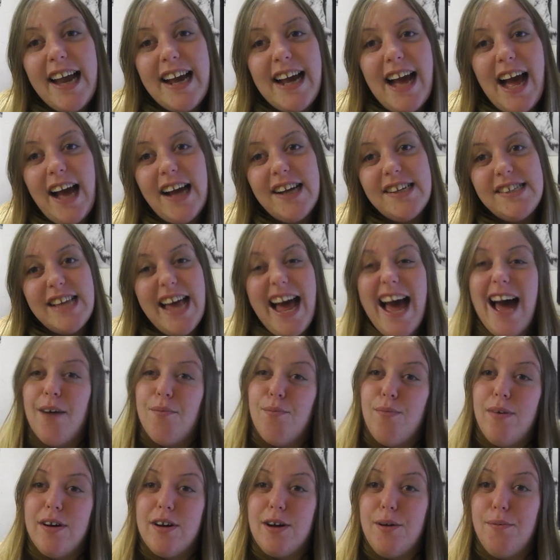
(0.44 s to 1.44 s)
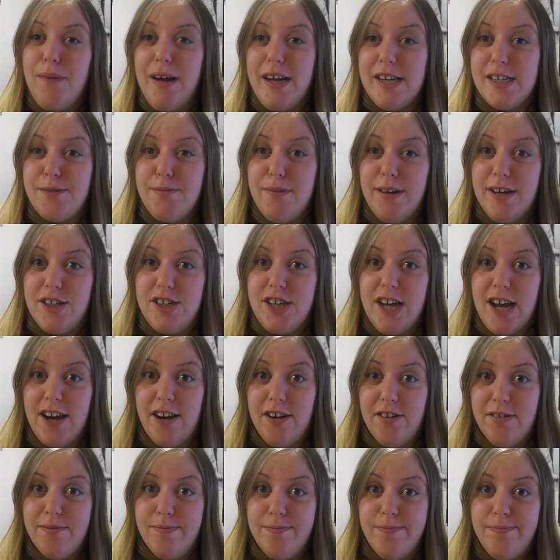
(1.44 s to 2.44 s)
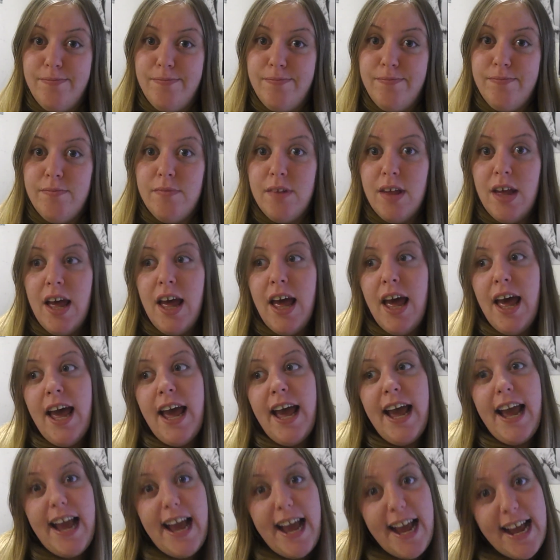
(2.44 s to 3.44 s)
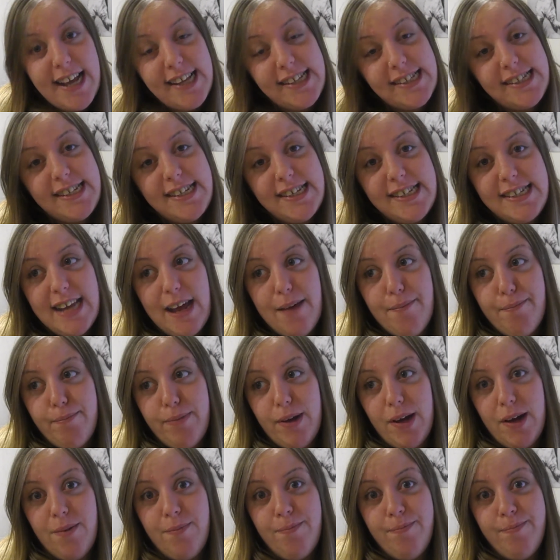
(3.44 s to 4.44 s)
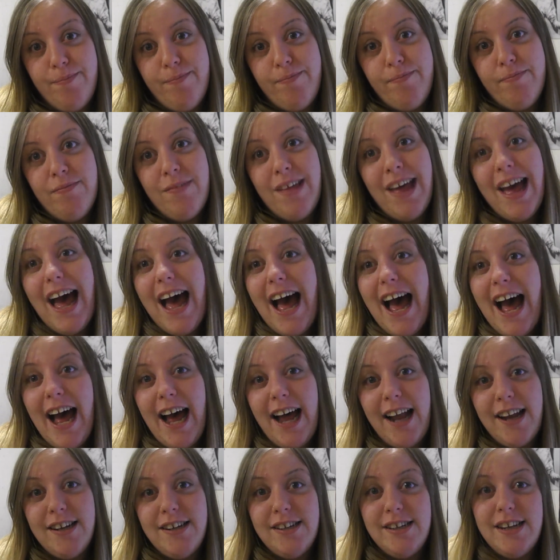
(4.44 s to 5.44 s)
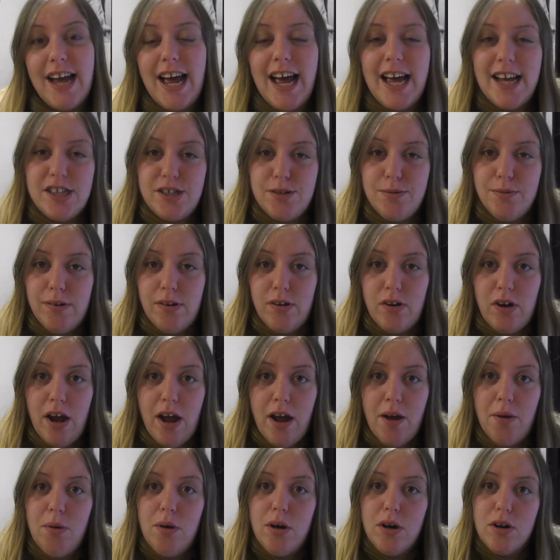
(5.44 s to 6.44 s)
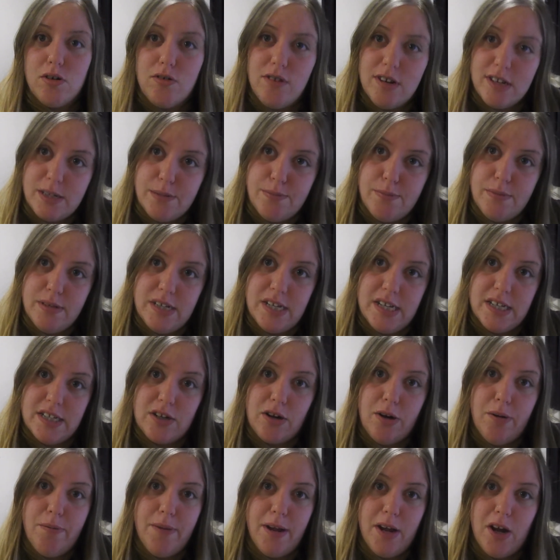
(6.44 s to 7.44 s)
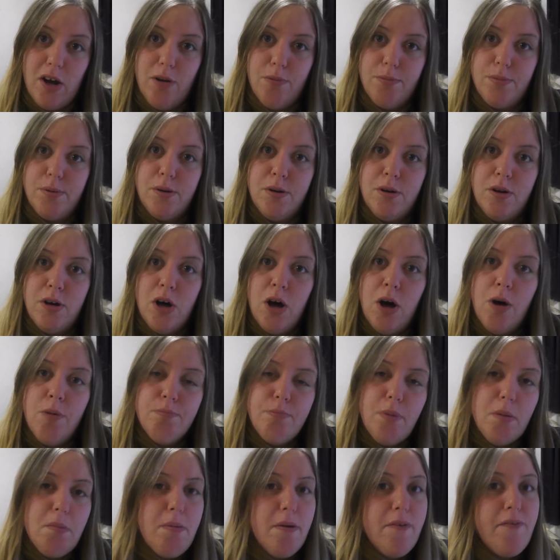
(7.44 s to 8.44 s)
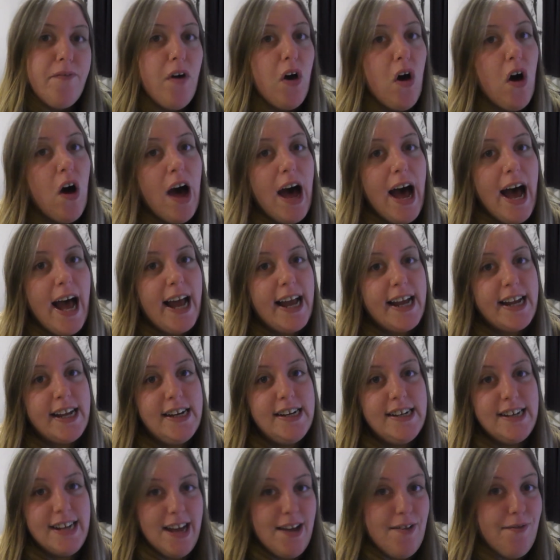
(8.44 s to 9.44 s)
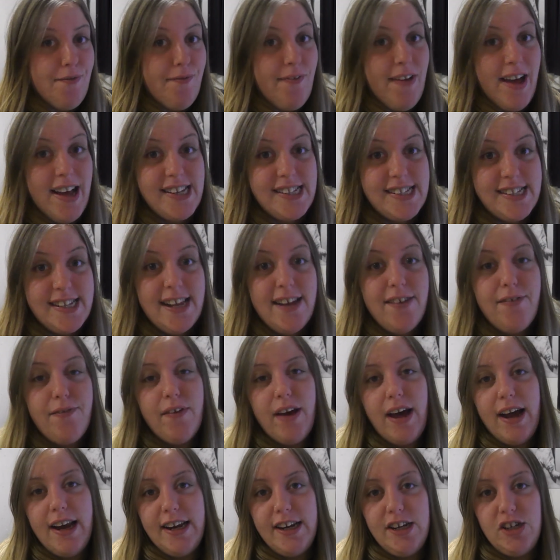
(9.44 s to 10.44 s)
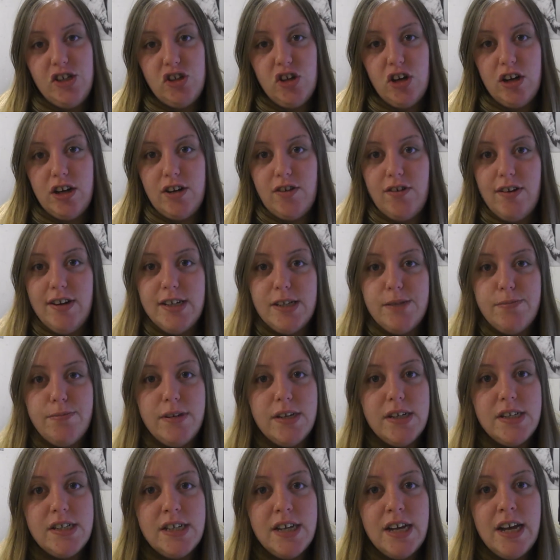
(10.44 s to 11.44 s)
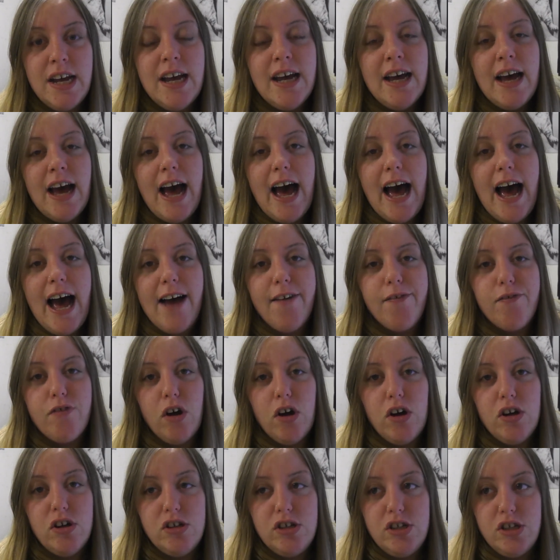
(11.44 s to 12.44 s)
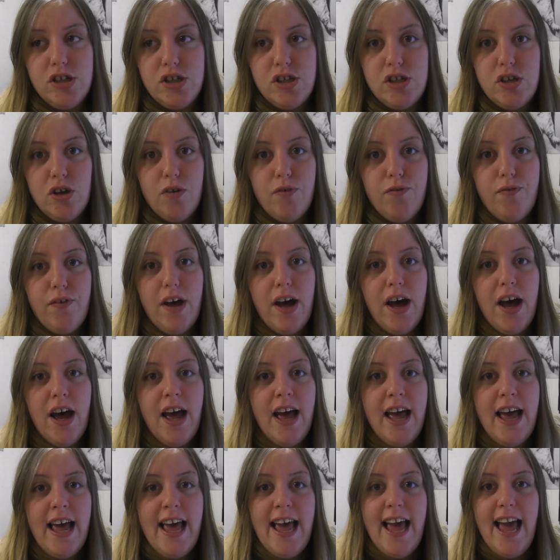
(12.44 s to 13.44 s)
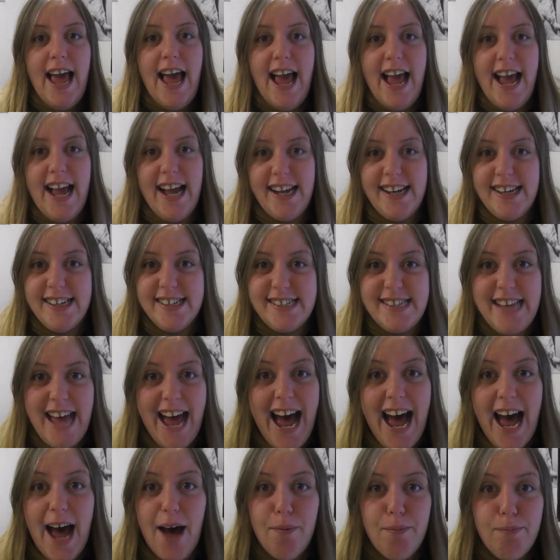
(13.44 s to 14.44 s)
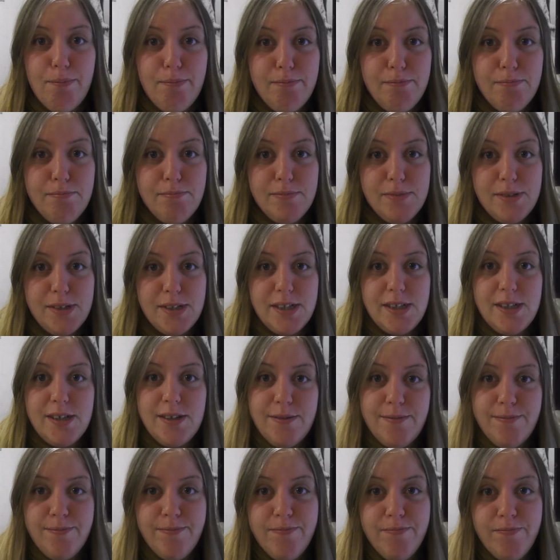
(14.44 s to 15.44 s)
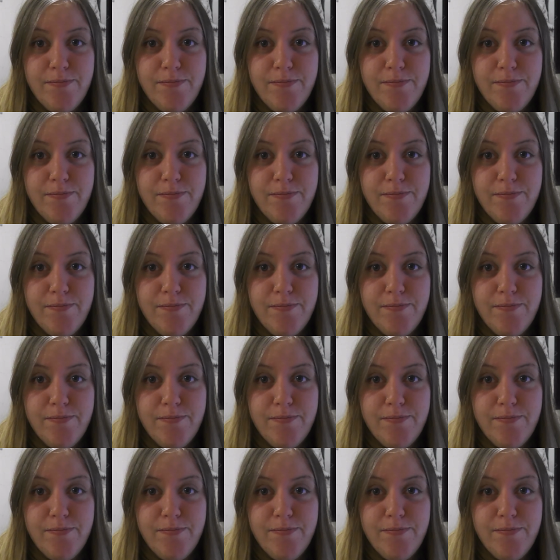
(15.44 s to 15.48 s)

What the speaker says: Hey guys, and welcome back to my channel. It's December, and as you all know, Christmas is coming up. But before I can get festive and enjoy Christmas, I've got to suffer exams.